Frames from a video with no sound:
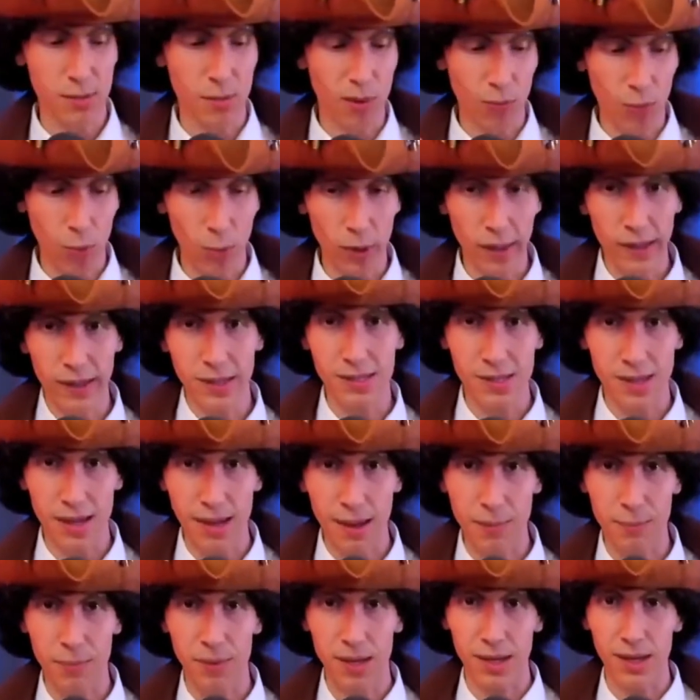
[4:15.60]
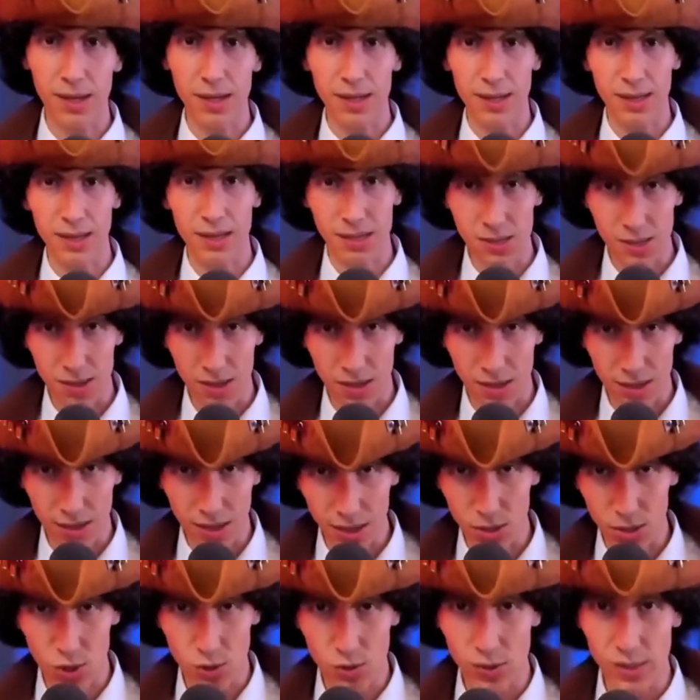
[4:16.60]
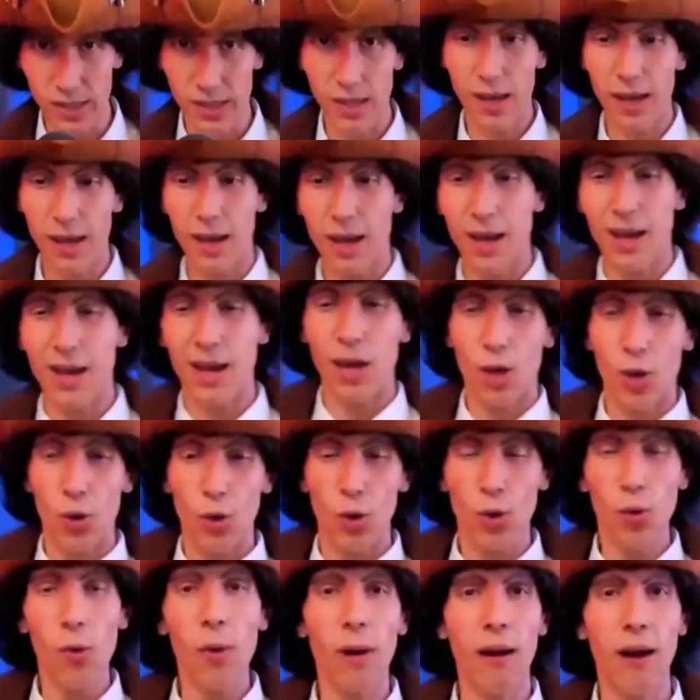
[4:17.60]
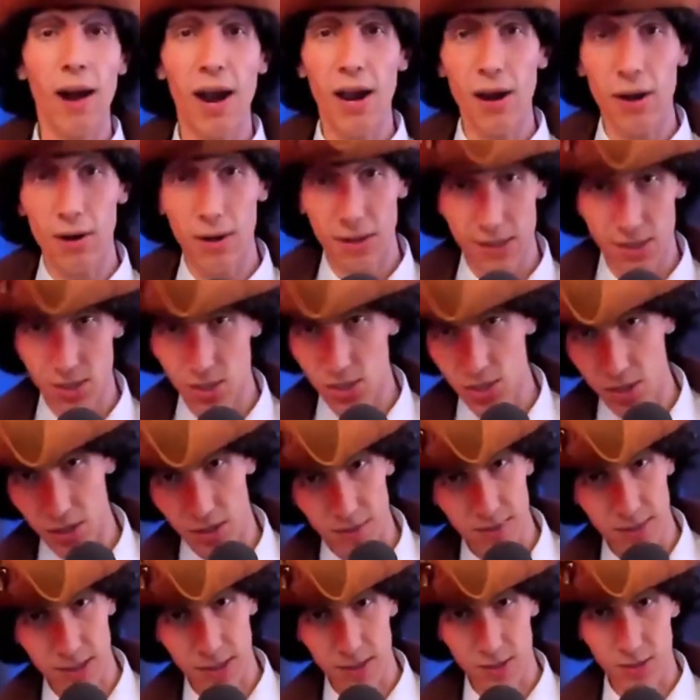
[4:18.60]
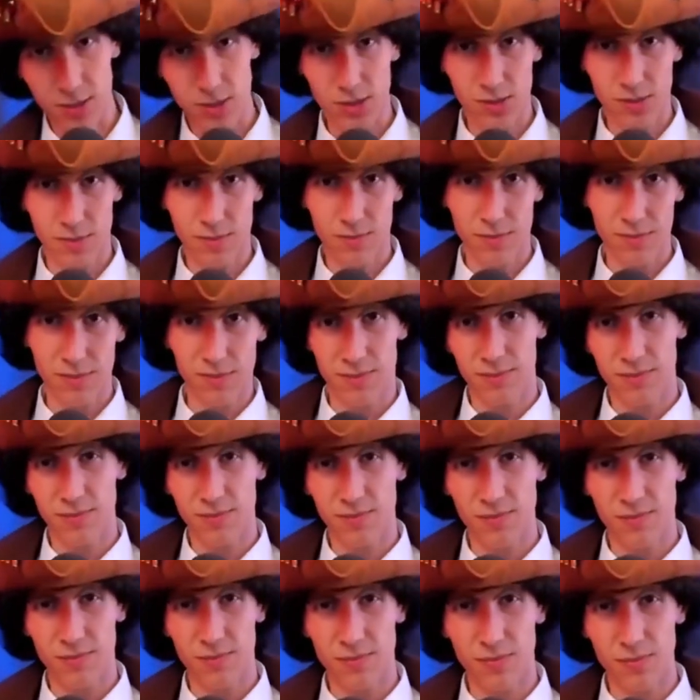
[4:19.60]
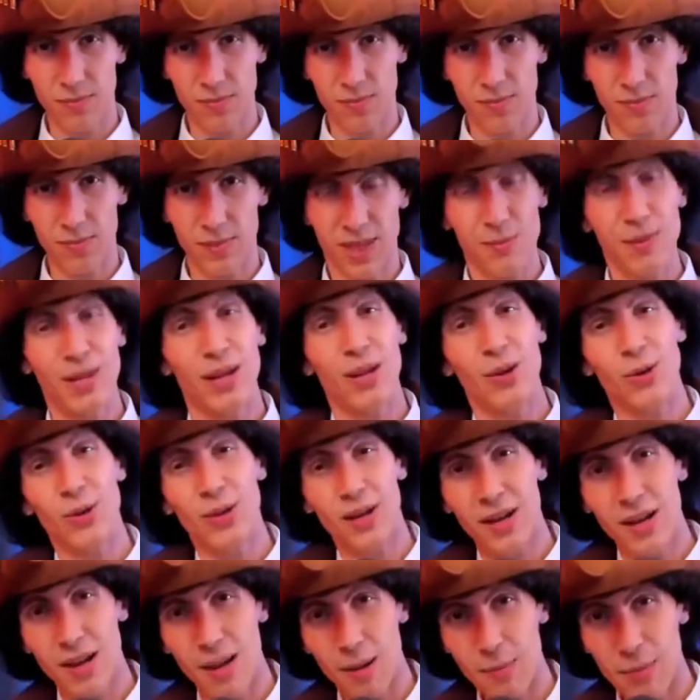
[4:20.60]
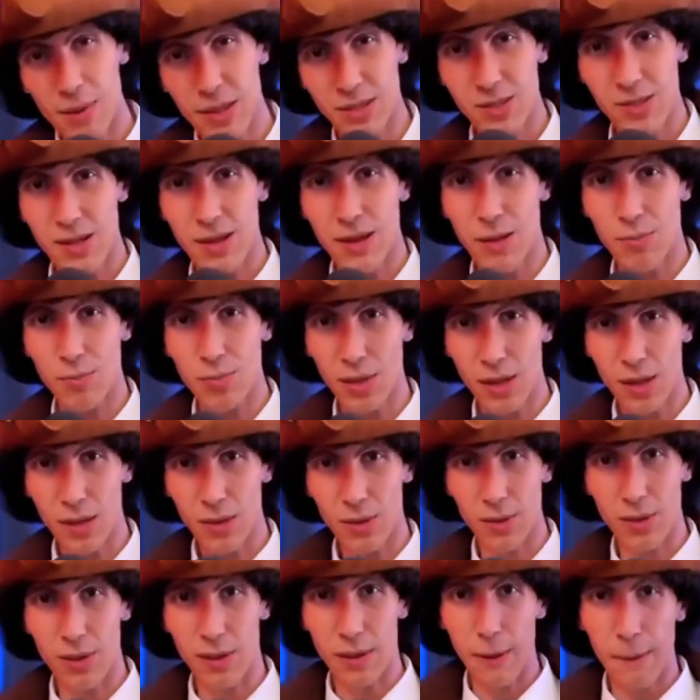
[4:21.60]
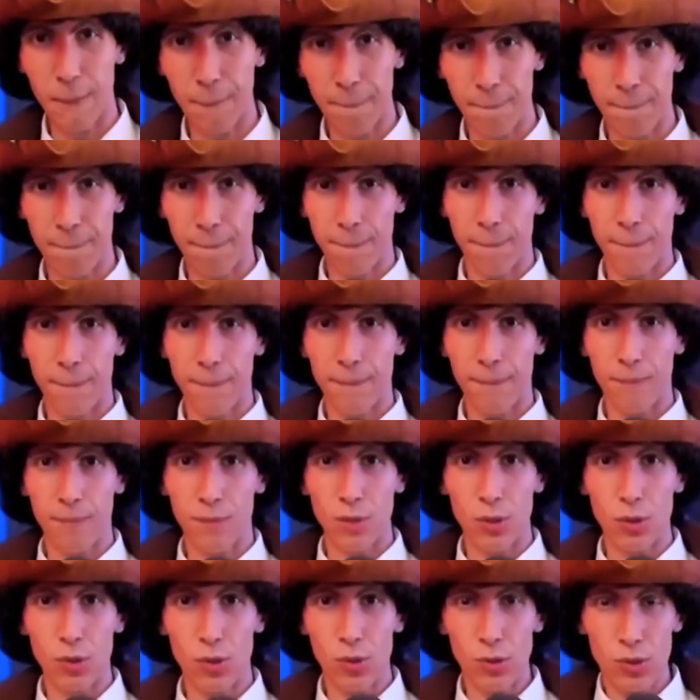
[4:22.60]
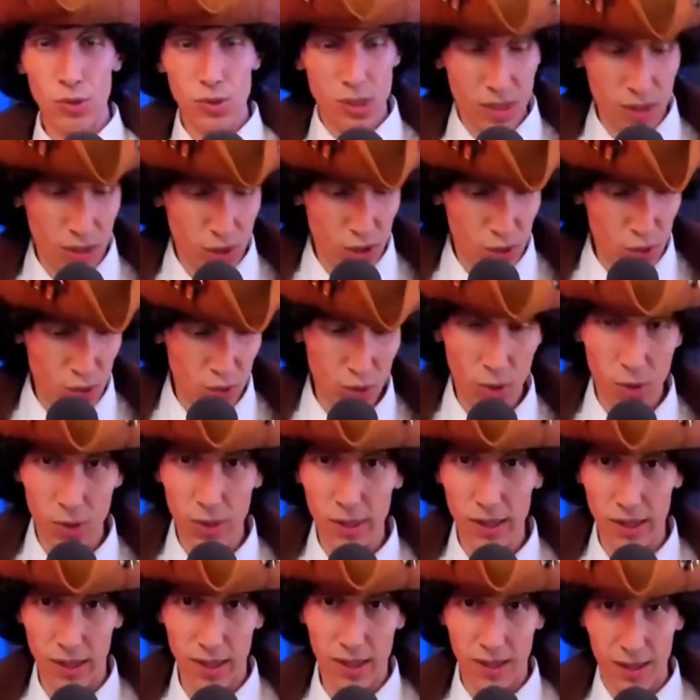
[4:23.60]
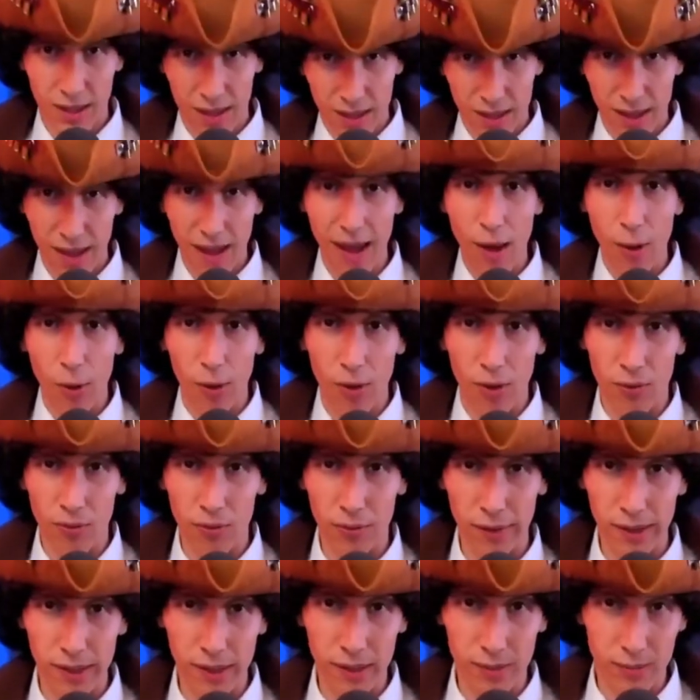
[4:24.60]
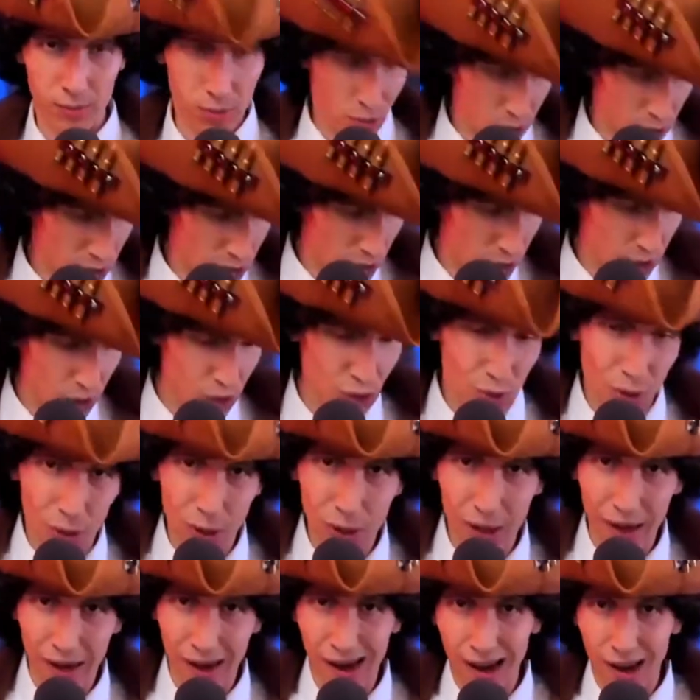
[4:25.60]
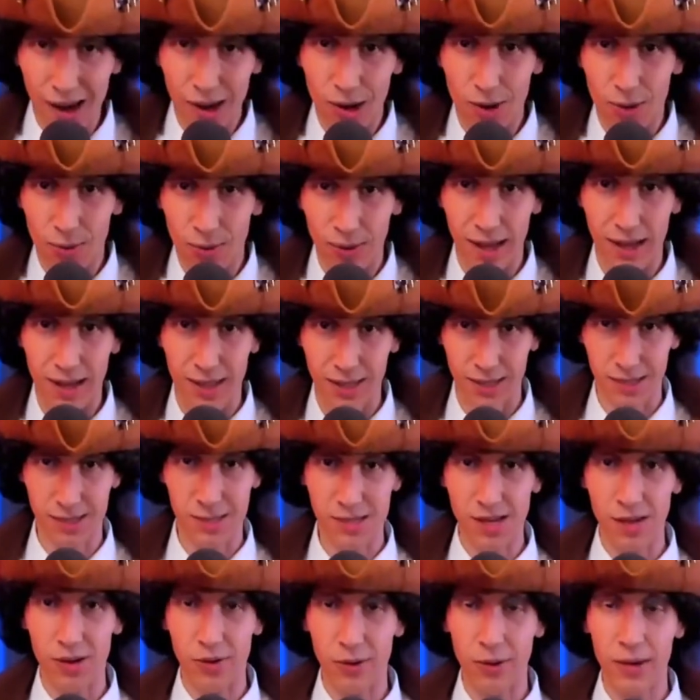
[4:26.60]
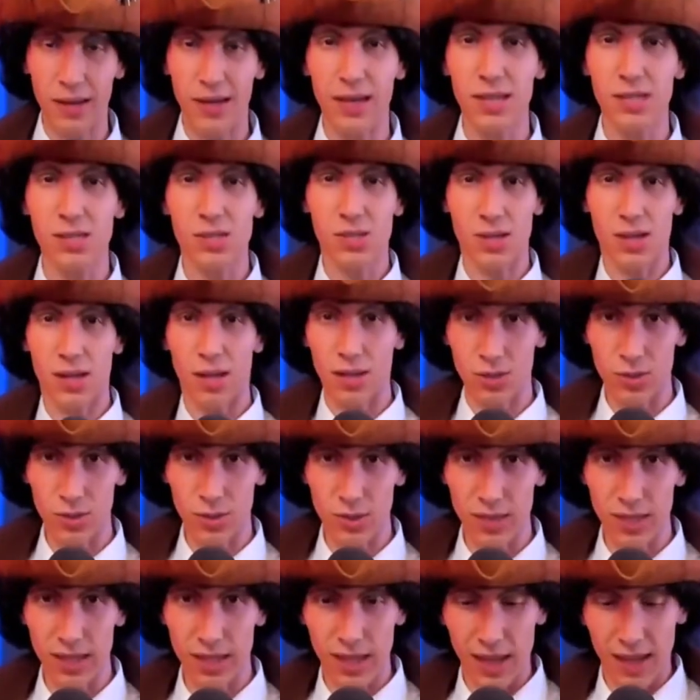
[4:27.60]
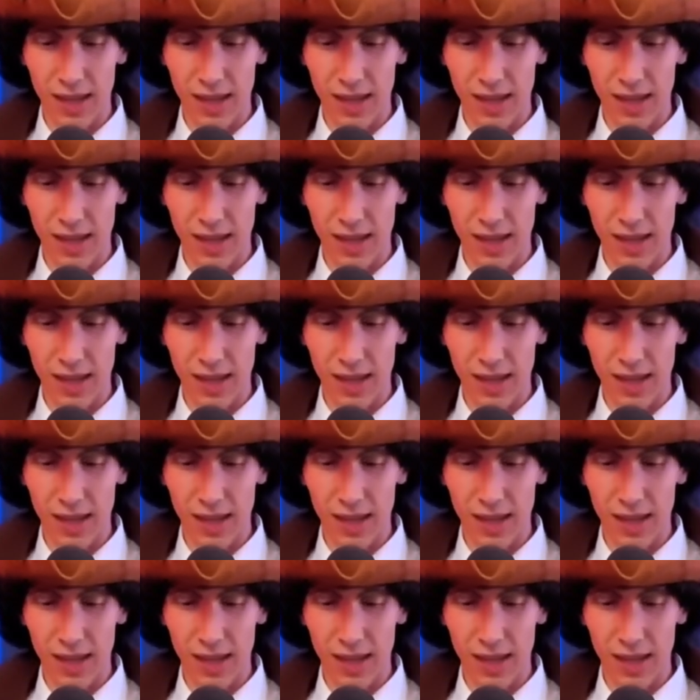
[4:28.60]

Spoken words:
of what is happening in this country. Who are our conservators? Let me know in the comments down below. Who's controlling our freedoms? Who's controlling our rights here in this country?